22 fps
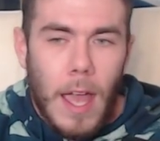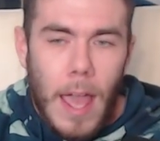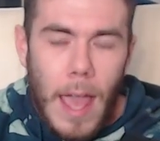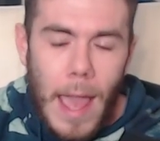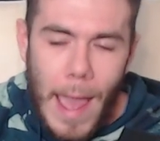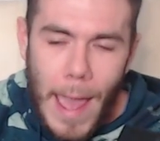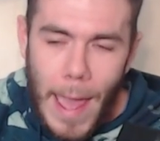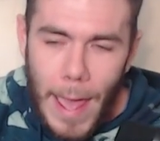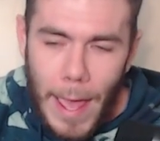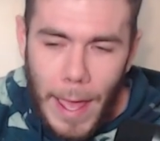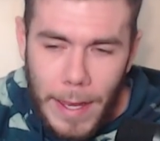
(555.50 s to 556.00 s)

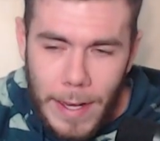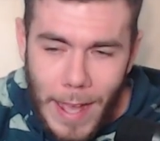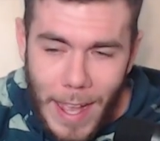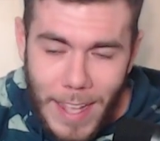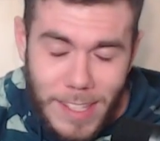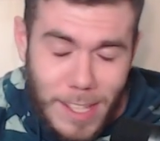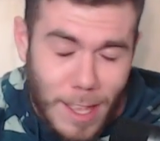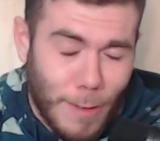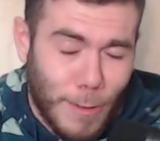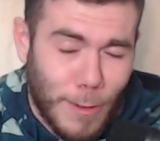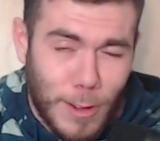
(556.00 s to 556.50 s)
And
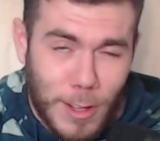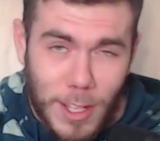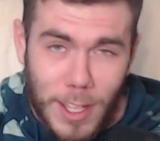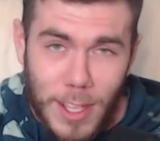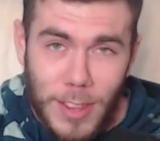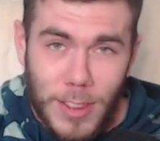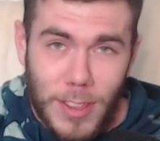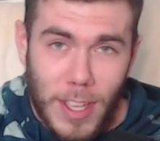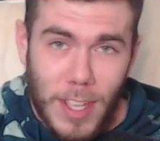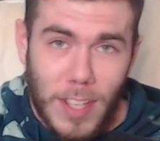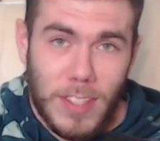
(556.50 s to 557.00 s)
I
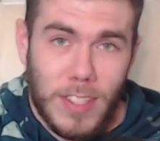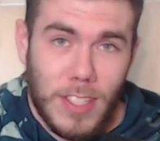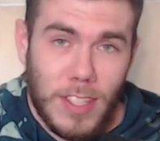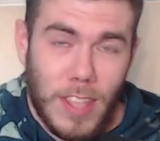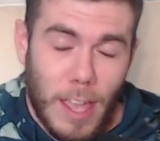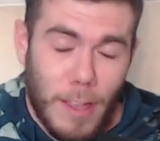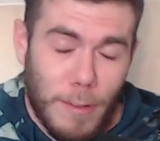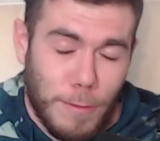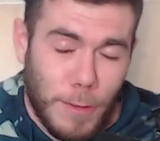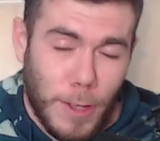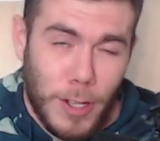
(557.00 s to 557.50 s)
definitely think
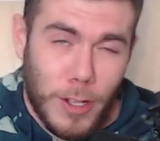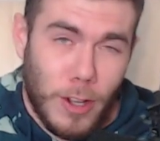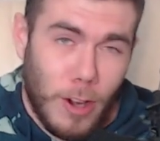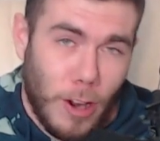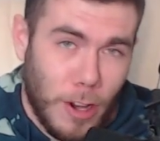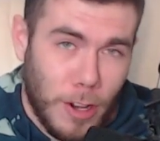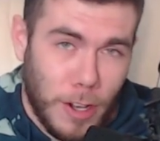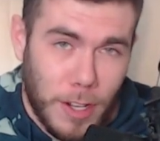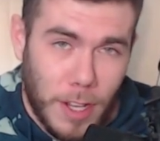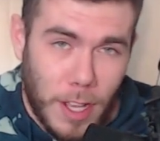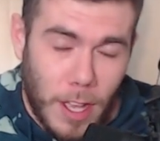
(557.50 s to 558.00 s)
that fight
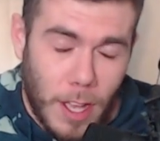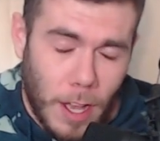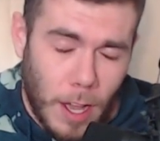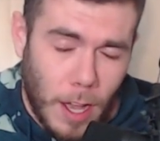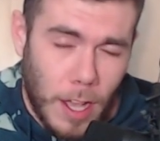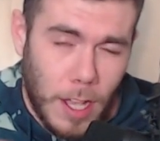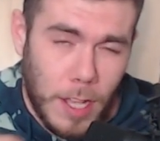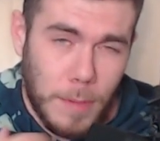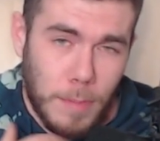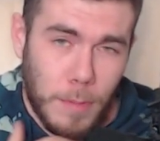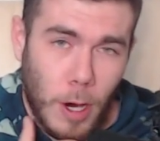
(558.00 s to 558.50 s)
card
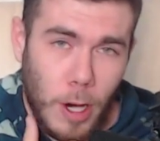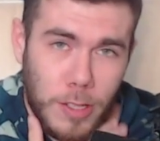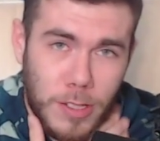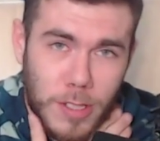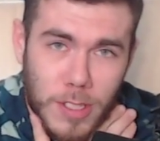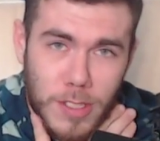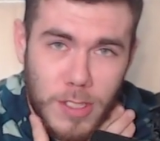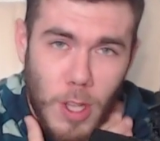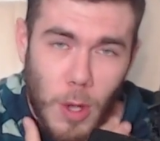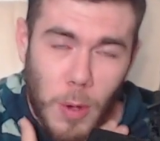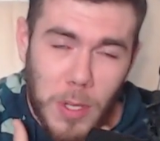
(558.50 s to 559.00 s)
in
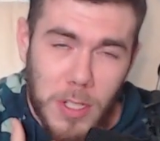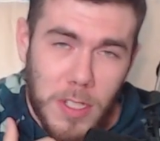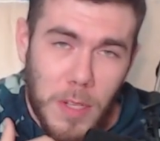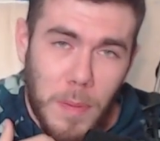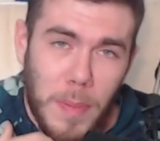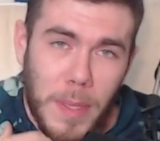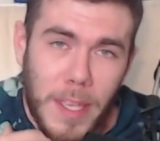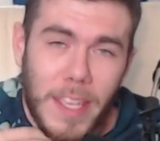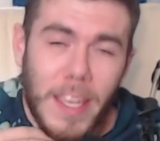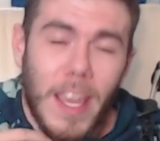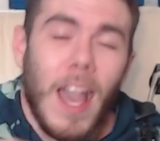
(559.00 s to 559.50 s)
March is going
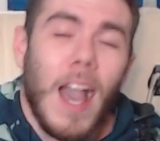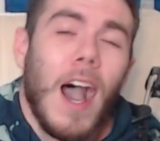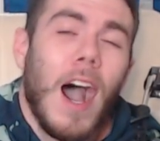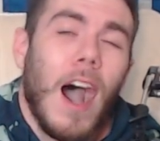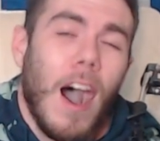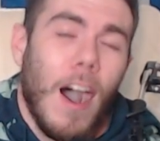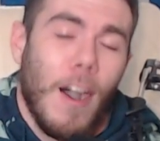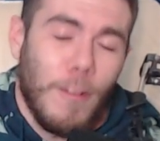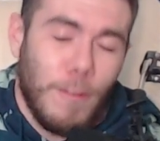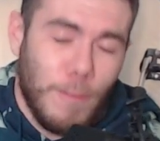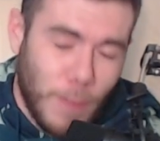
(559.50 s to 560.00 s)
to be
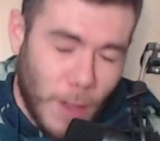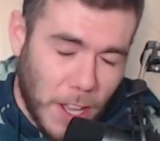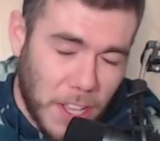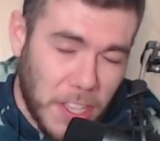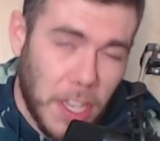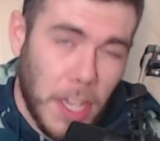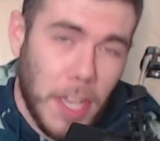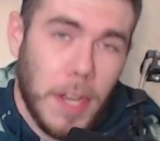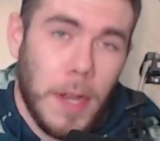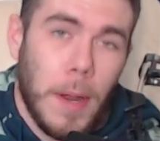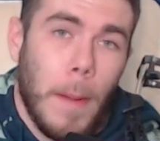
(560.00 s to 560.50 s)
a
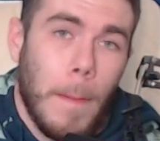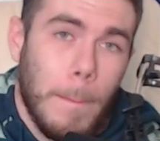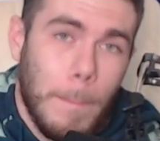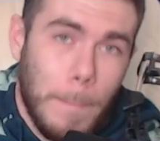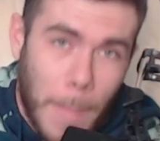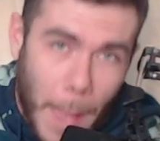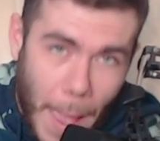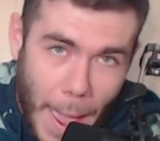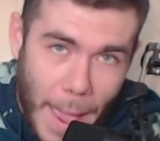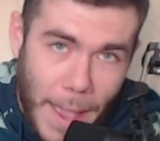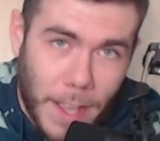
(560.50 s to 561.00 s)
fucking
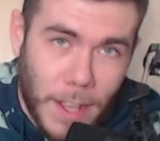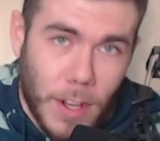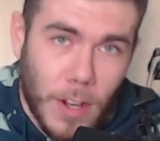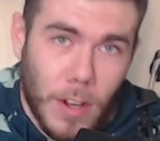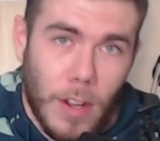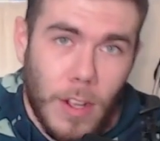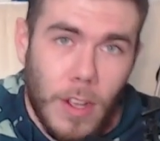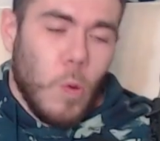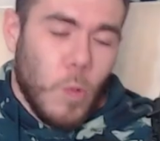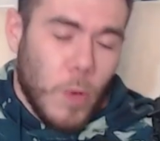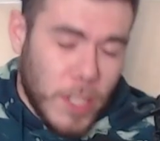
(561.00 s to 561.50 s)

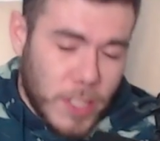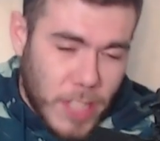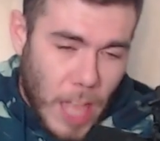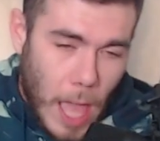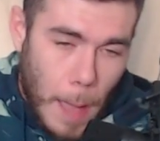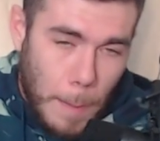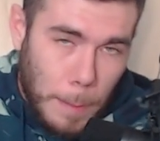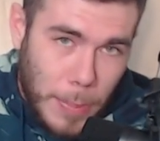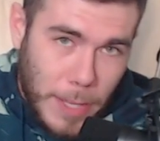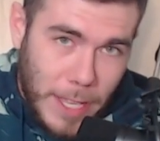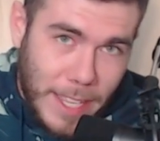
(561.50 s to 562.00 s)
banger. With
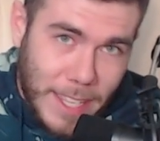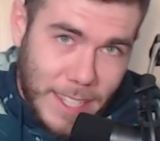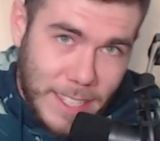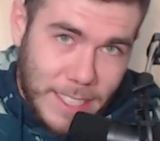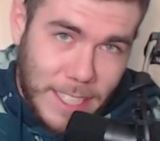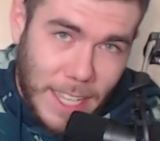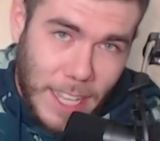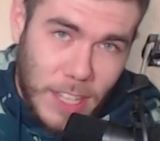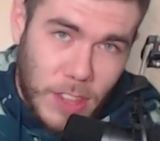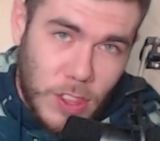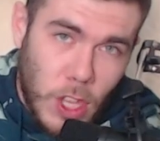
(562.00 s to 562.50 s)
that being
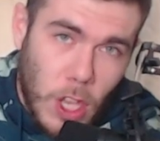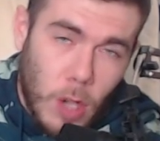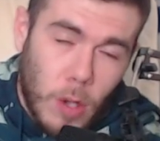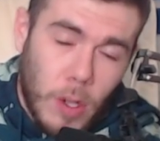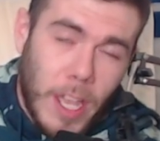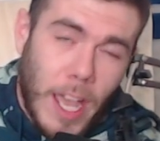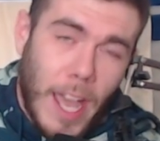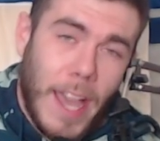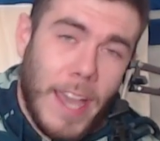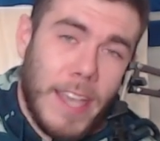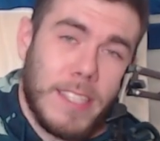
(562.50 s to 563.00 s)
said,
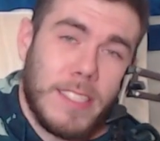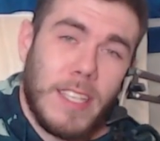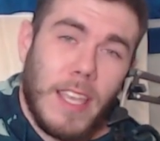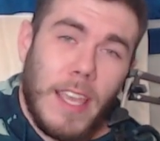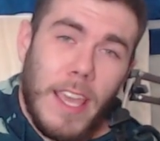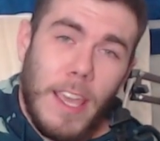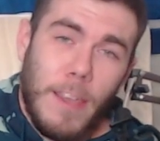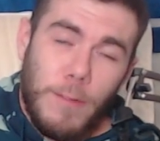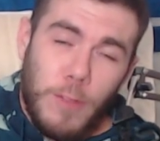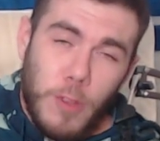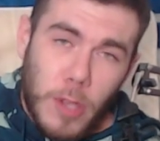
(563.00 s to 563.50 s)
though, guys,
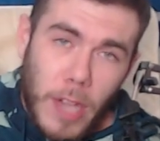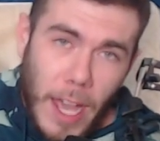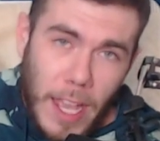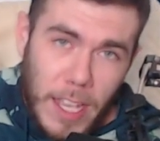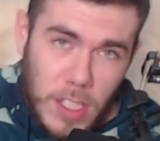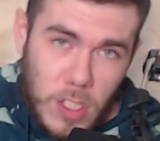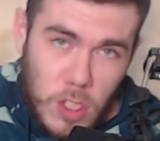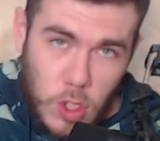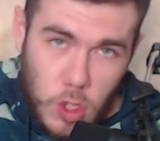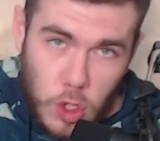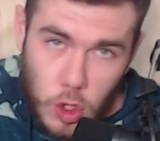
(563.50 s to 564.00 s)
if you
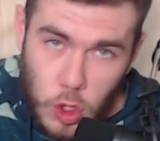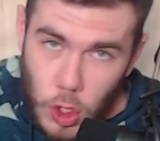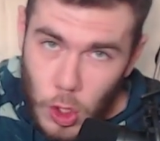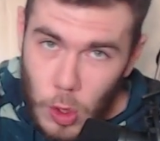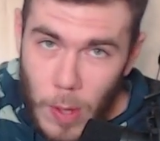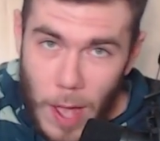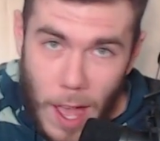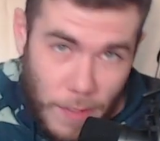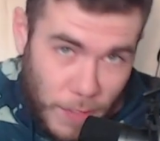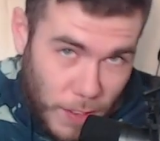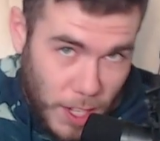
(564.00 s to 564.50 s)
guys
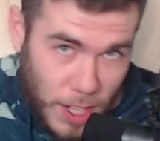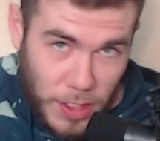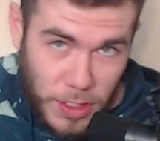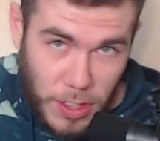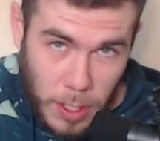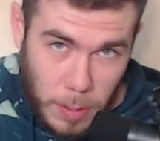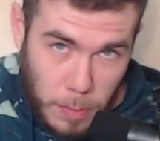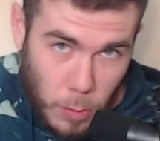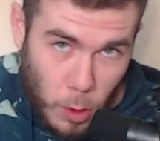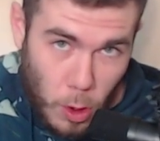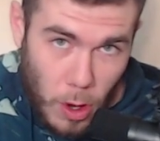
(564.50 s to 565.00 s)
do have
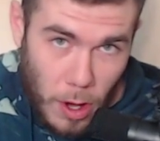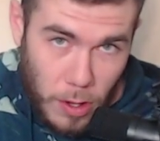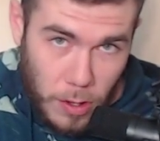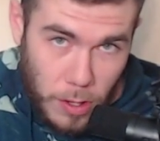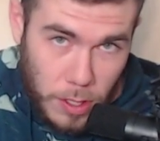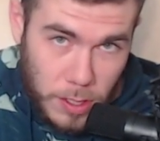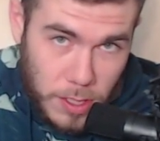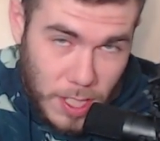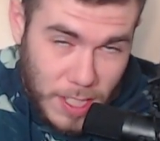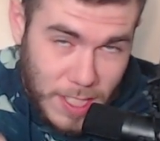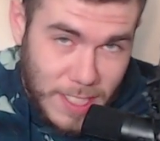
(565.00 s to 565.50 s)
anything
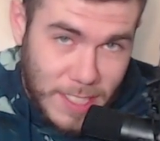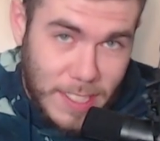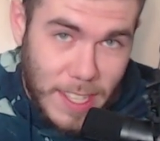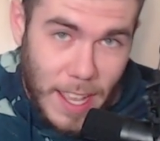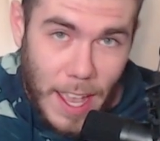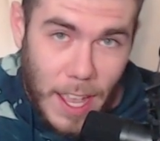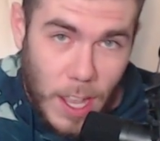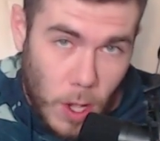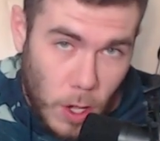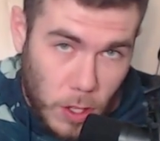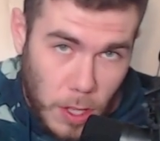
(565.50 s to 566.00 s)
more to
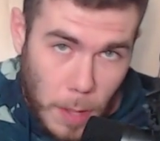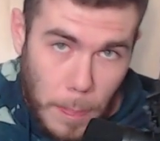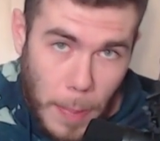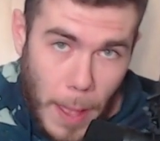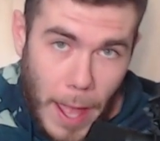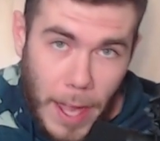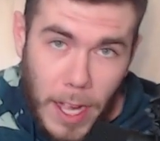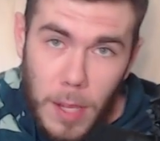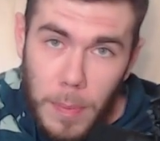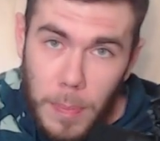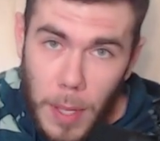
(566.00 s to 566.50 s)
say on the
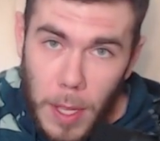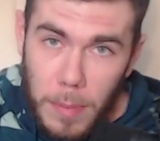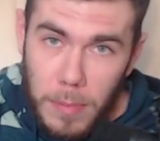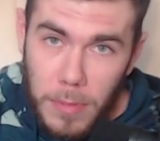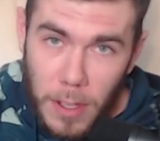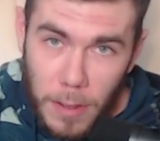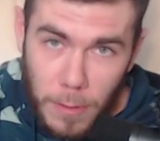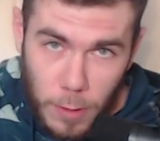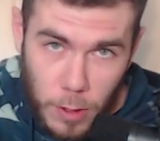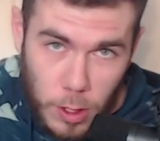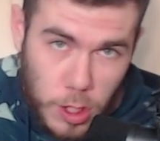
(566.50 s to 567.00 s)
Paddy
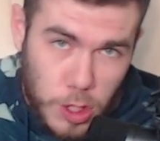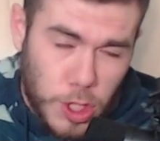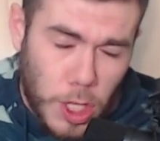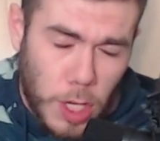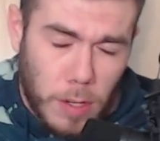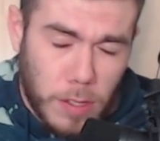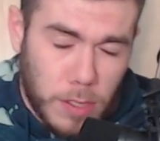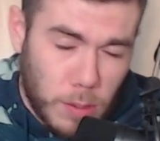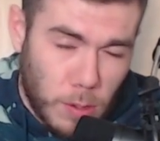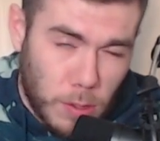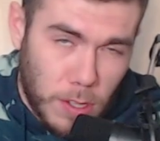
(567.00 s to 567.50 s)
Pimblett versus
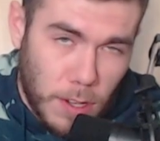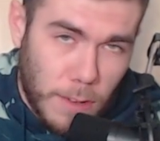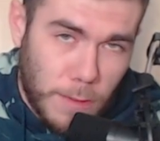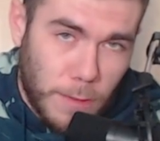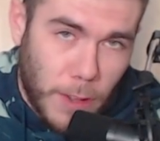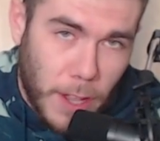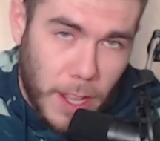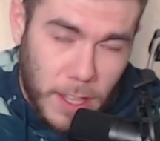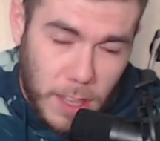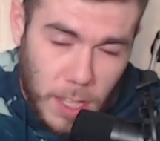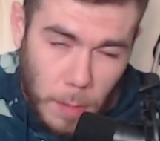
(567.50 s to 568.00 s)
Jared Gordon
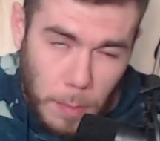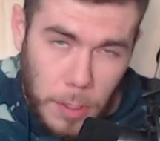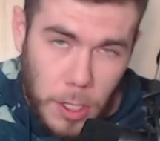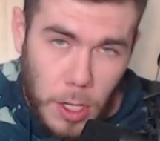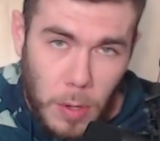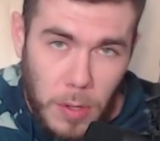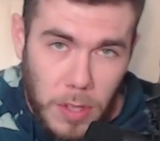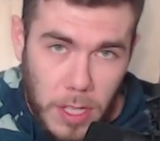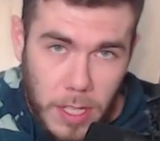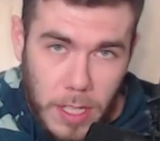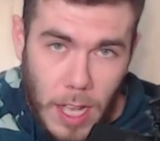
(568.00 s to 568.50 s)
fight, let me
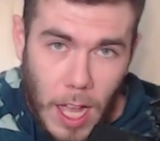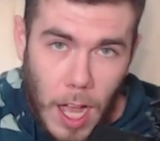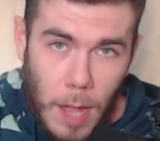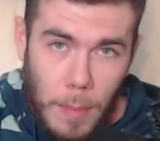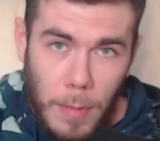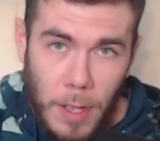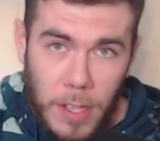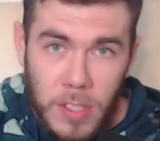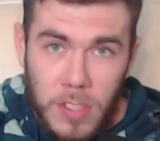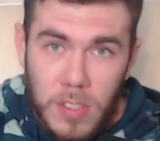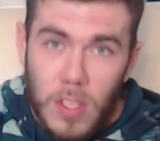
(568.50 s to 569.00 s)
know in the
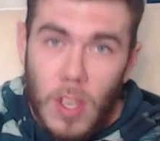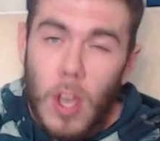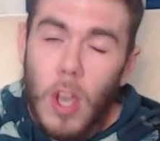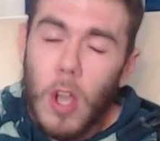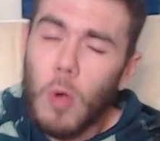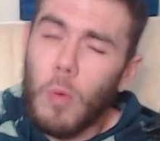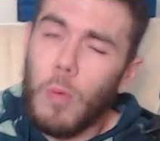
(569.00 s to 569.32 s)
comments.